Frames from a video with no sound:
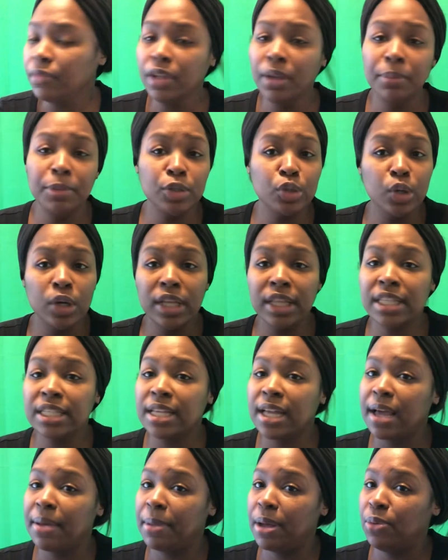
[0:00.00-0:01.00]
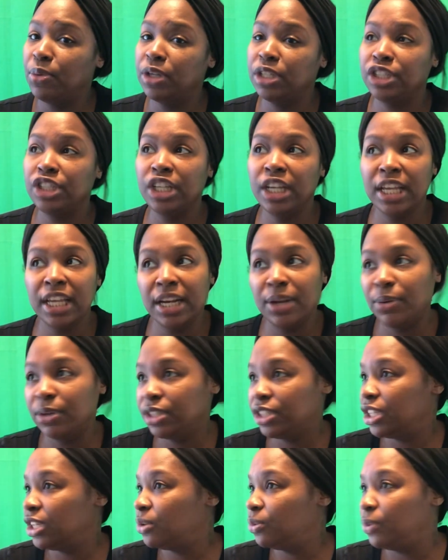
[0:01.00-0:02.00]
Majority of the time, I want chicken. I want
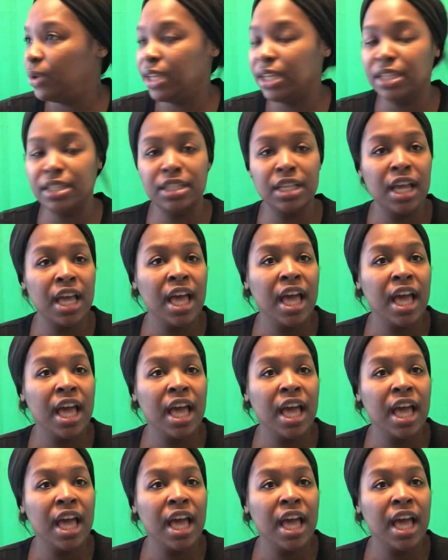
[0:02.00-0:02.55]
chicken wings.